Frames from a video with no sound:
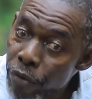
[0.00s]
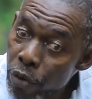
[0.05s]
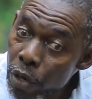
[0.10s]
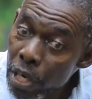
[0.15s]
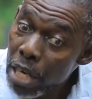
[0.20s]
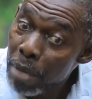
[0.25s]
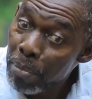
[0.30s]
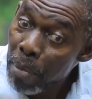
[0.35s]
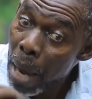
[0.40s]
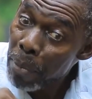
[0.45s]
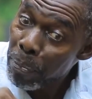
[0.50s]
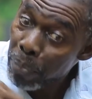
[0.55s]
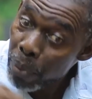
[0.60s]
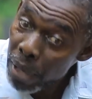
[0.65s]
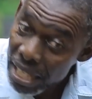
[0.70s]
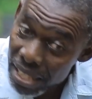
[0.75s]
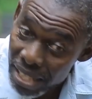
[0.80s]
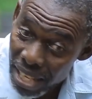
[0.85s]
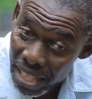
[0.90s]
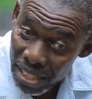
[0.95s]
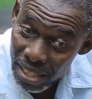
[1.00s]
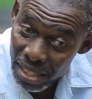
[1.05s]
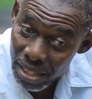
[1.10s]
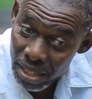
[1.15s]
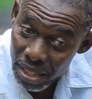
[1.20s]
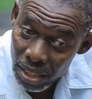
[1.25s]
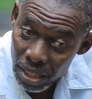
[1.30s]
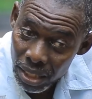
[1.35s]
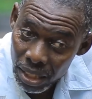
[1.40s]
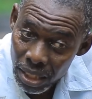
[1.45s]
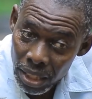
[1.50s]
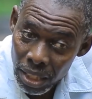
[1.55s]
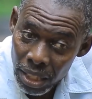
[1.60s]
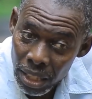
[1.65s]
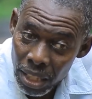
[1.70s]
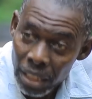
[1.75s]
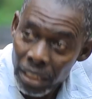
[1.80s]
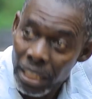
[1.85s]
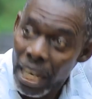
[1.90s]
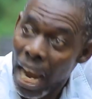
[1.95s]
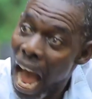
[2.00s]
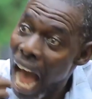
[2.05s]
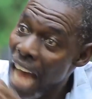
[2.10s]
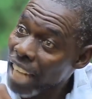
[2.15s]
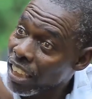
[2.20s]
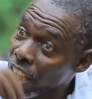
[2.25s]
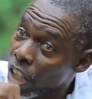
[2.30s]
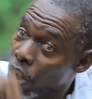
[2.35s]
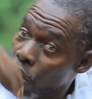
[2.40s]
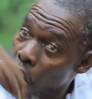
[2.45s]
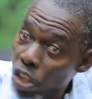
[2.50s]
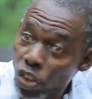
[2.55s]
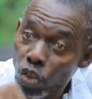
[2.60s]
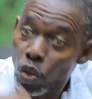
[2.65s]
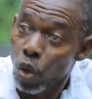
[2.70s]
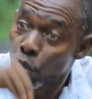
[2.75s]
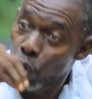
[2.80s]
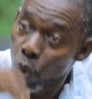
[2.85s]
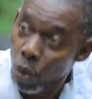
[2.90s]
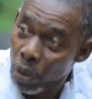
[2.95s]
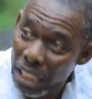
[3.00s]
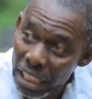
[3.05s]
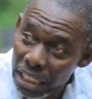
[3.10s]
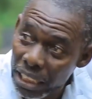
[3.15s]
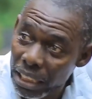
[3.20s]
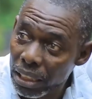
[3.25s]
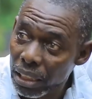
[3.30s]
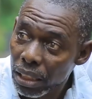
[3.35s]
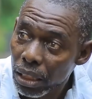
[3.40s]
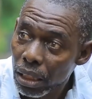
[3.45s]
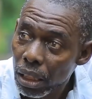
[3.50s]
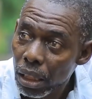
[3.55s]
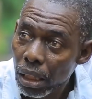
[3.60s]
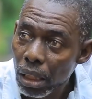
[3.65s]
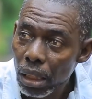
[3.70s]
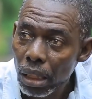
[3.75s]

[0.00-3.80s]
even in my presence, she has the guts to do this.